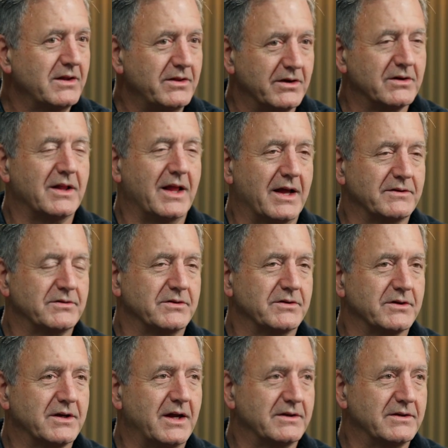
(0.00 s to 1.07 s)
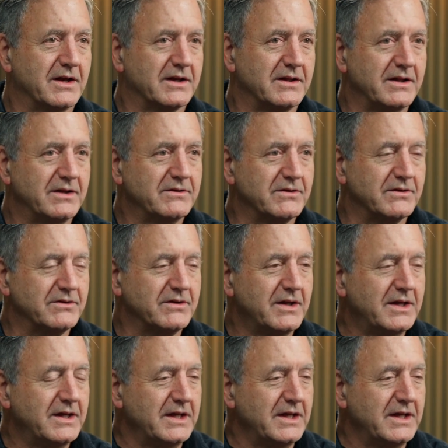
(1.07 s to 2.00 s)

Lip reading: their glasses or contact lenses.